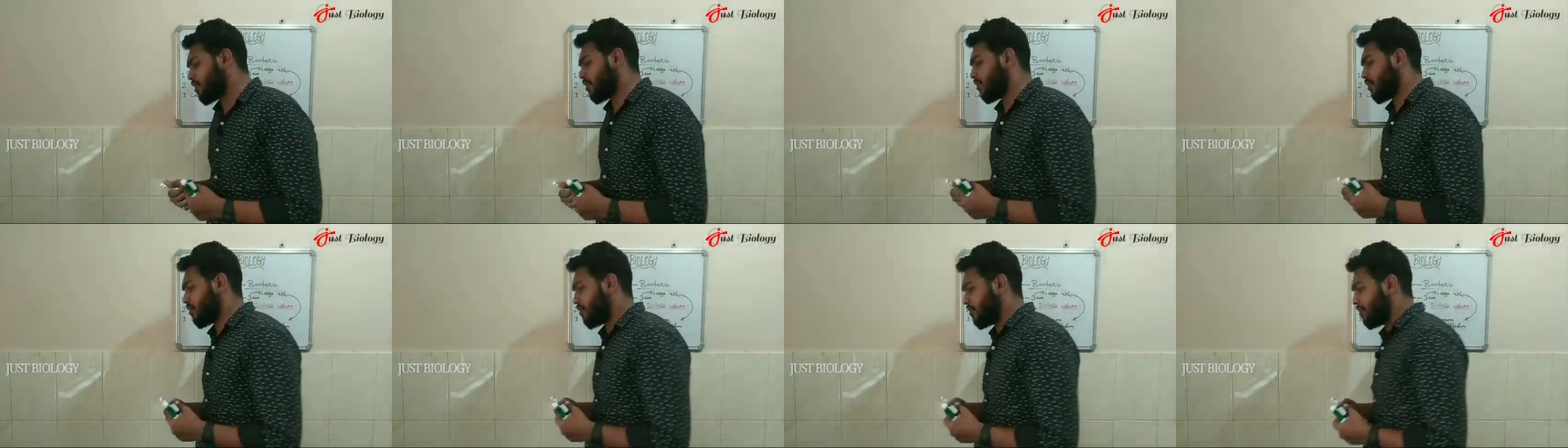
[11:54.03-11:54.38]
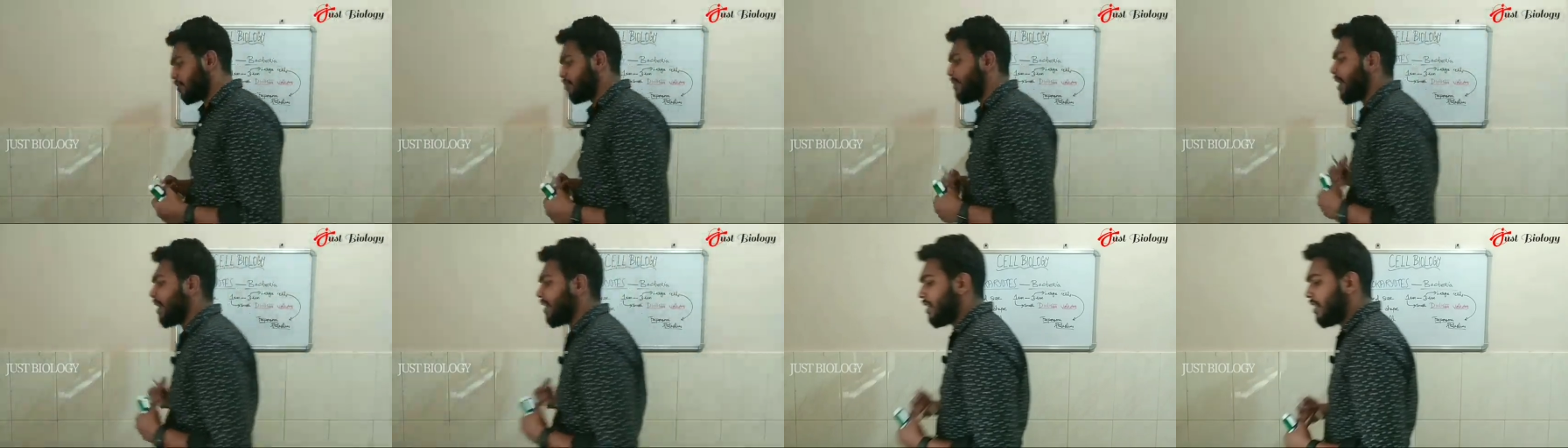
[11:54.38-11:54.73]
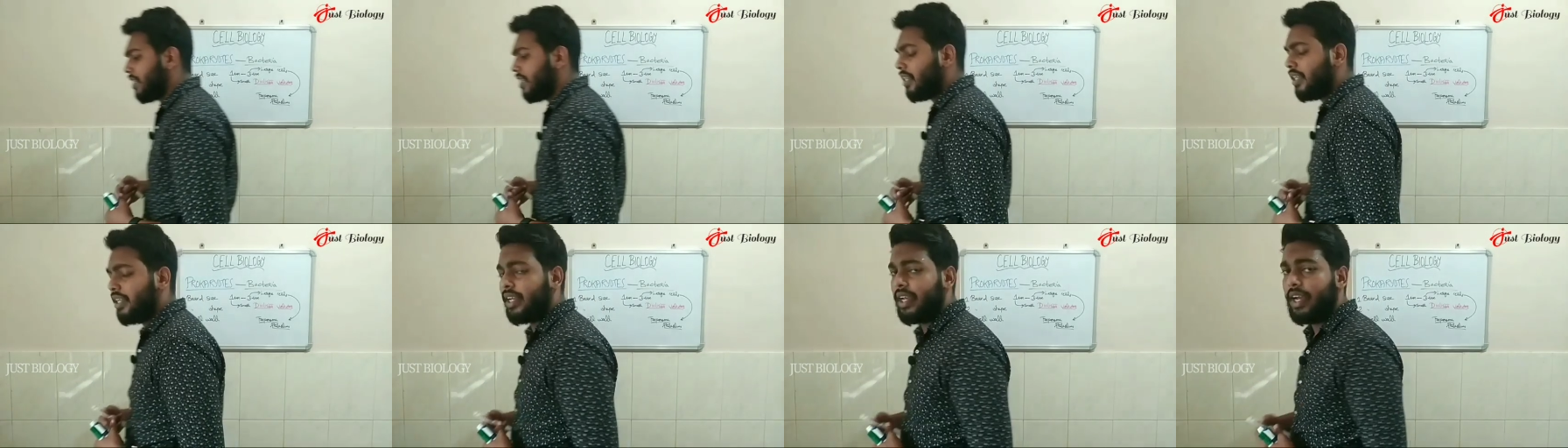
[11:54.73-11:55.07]
of
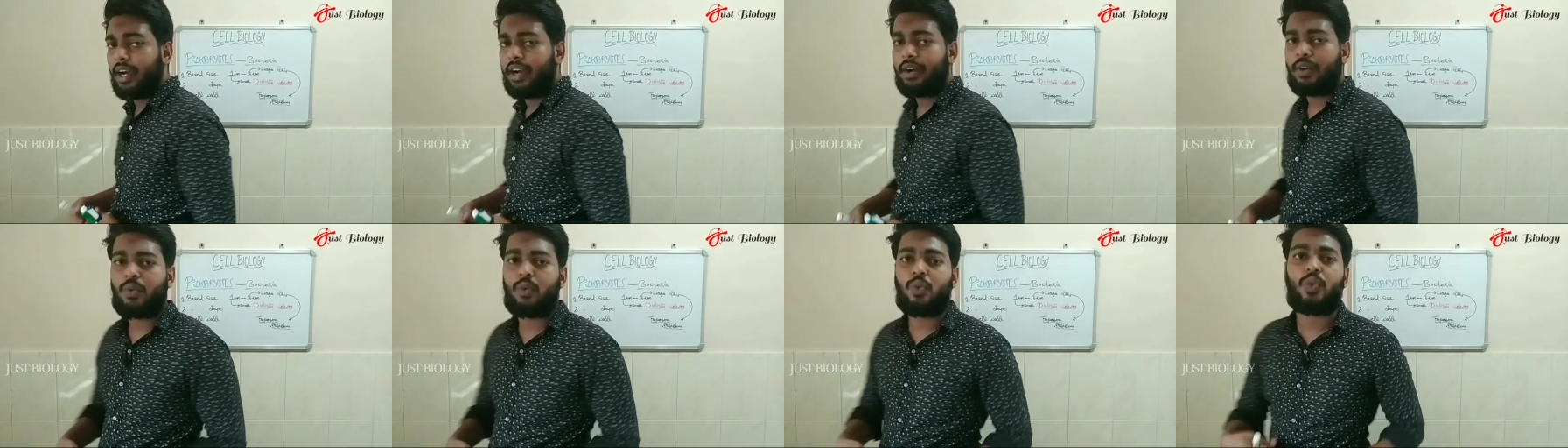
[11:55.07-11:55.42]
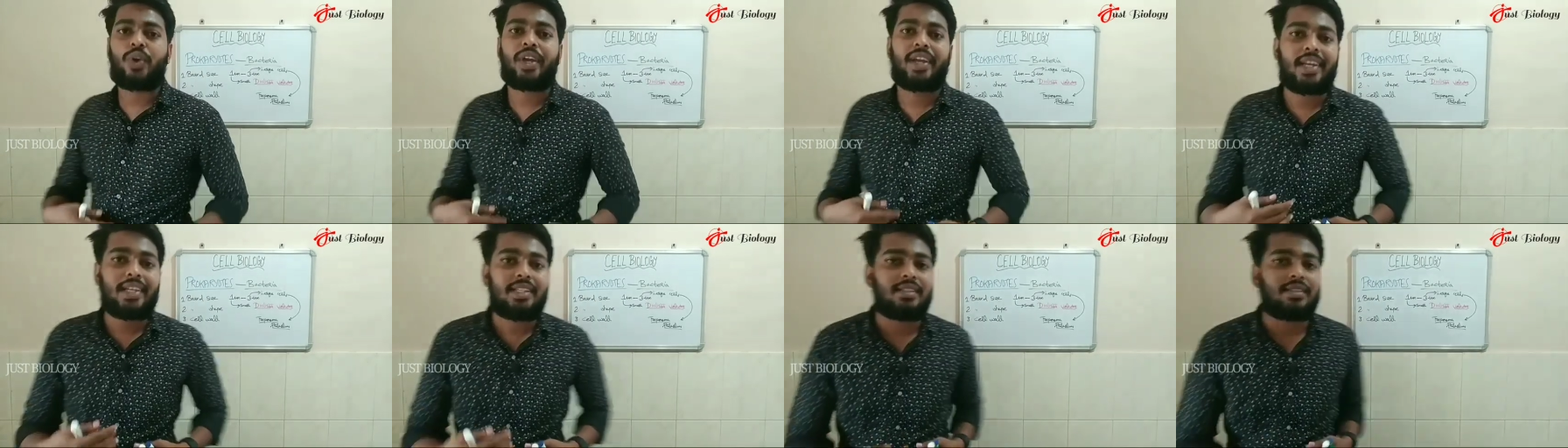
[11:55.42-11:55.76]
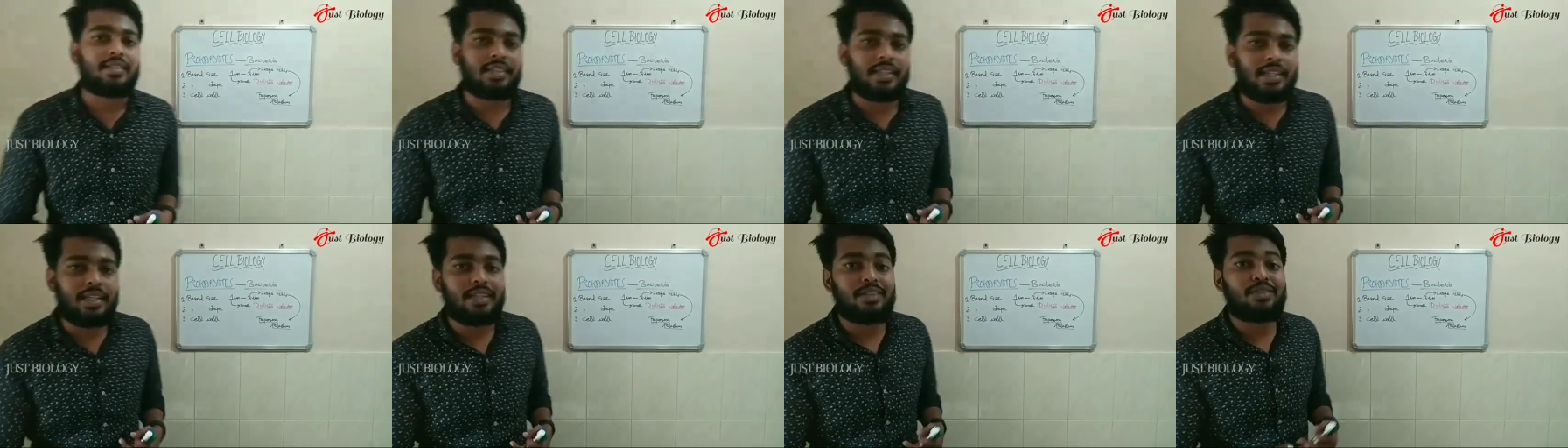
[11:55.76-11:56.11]
bacteria we can
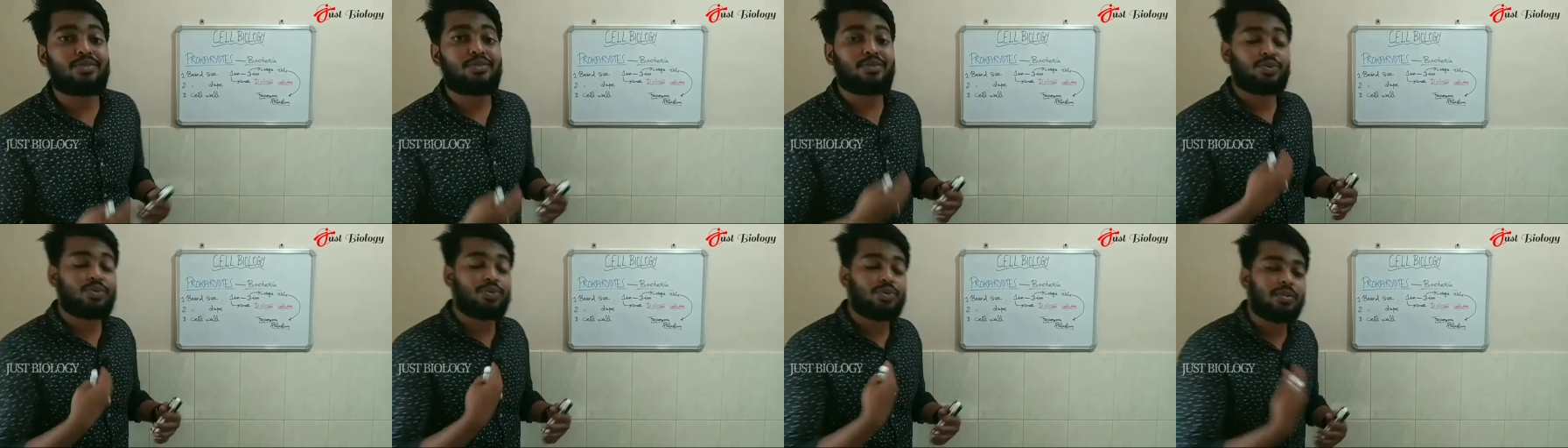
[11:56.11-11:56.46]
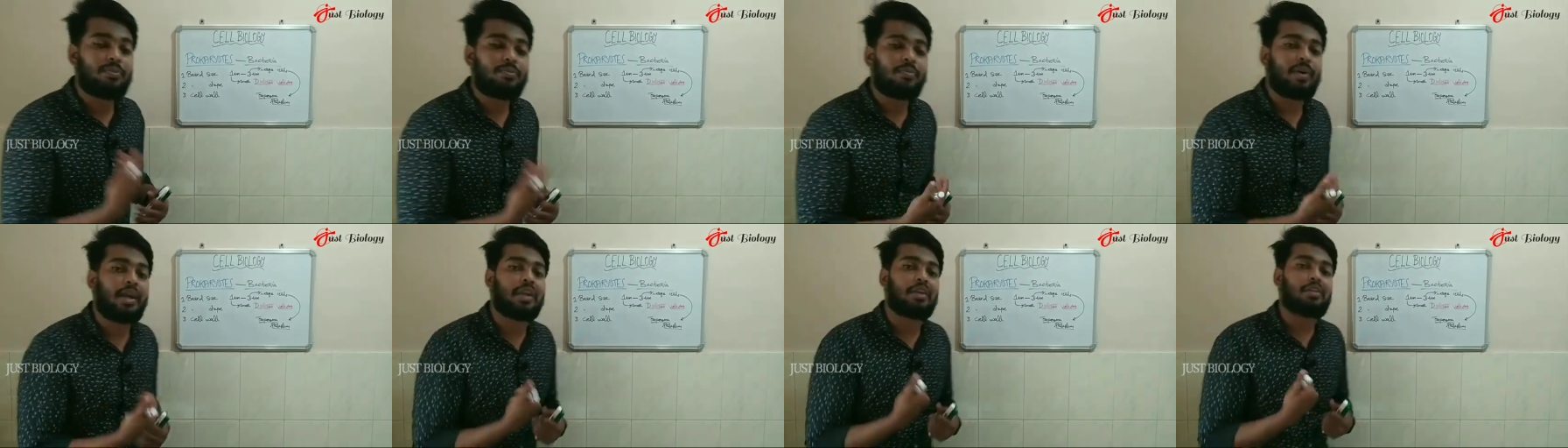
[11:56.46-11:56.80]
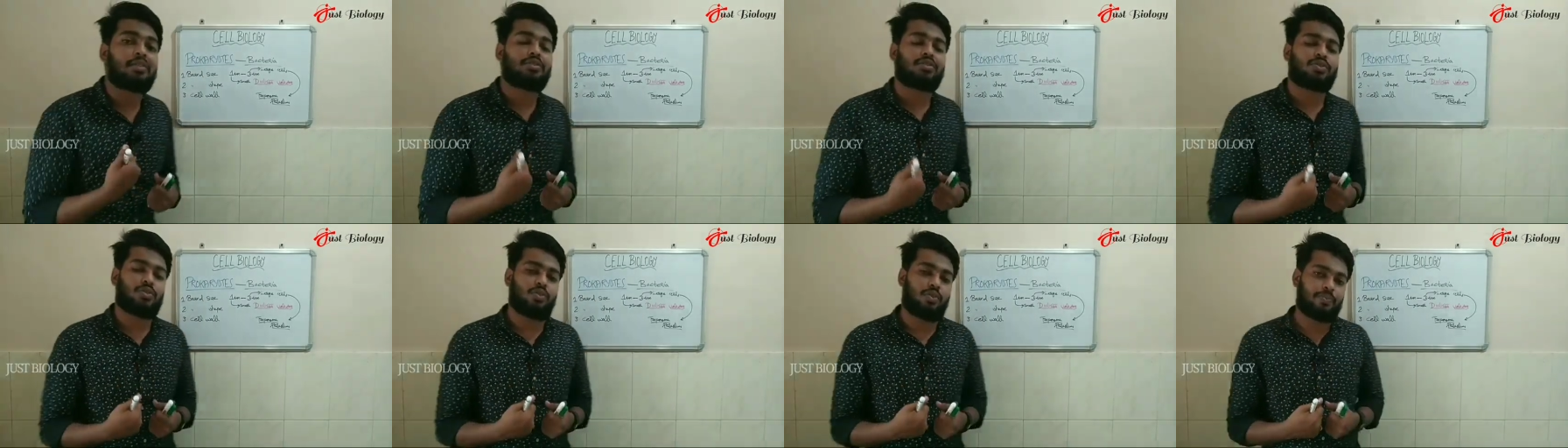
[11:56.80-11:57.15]
see through the
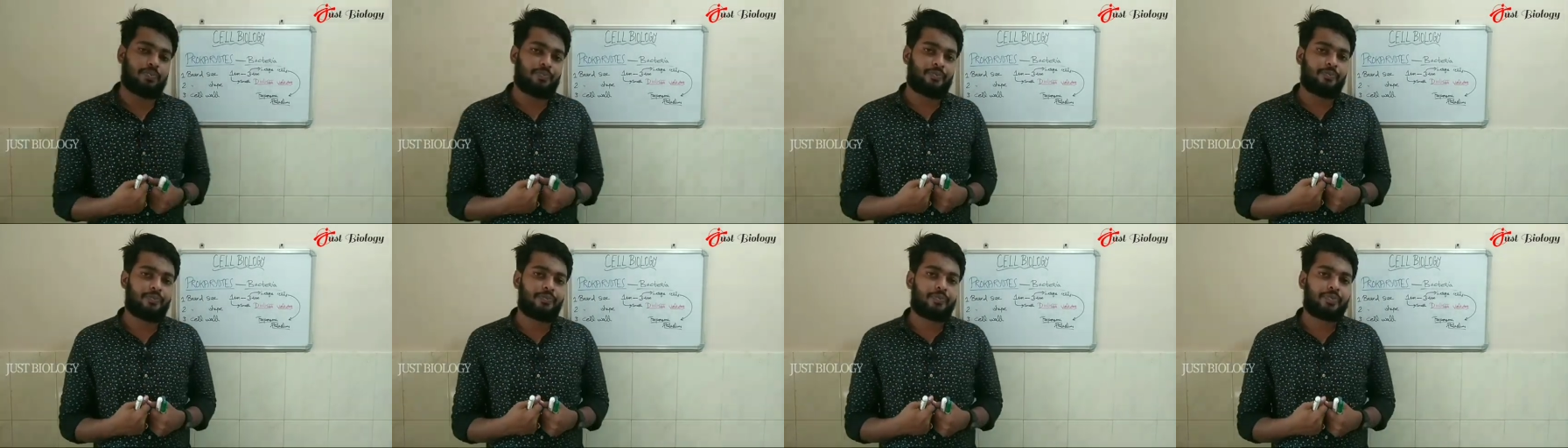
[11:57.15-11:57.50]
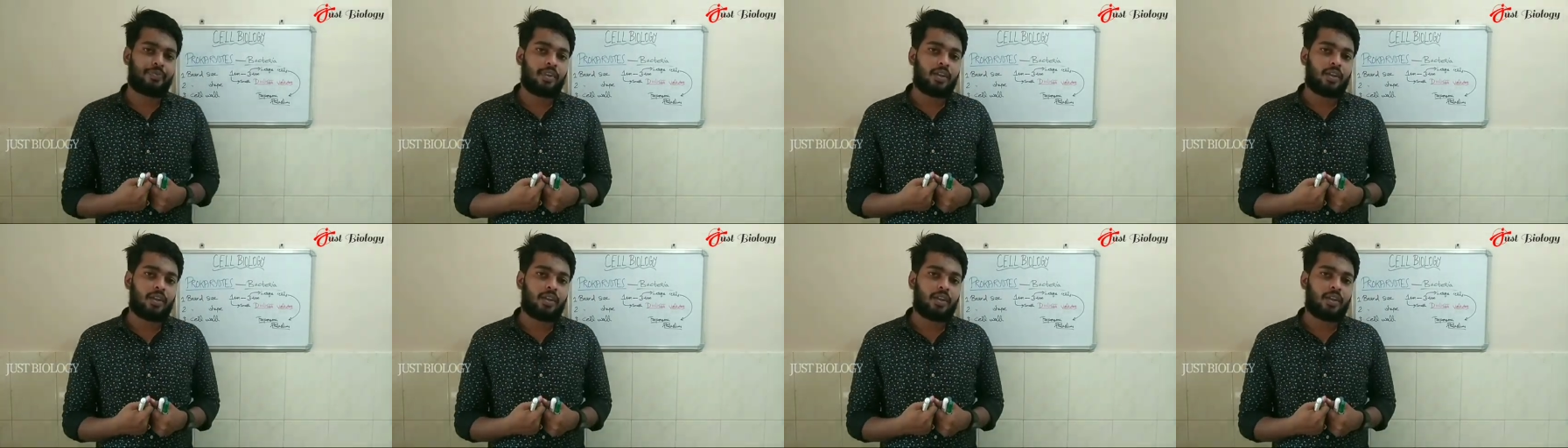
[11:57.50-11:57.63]
microscope?